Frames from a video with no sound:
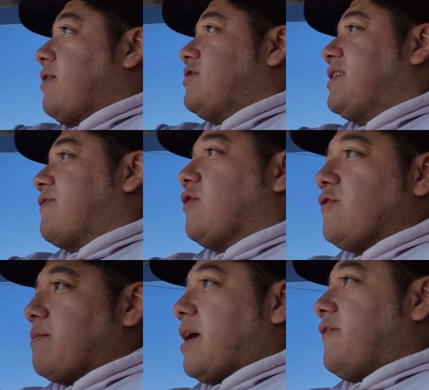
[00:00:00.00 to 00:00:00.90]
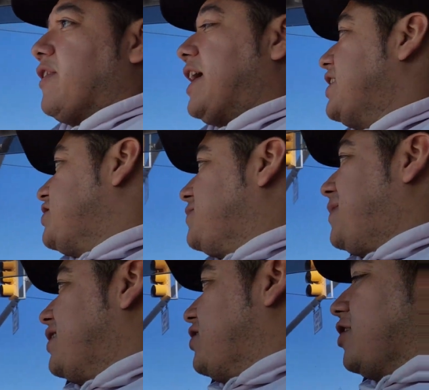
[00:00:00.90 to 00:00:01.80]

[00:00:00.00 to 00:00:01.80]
I'll just have to do some modifications, but you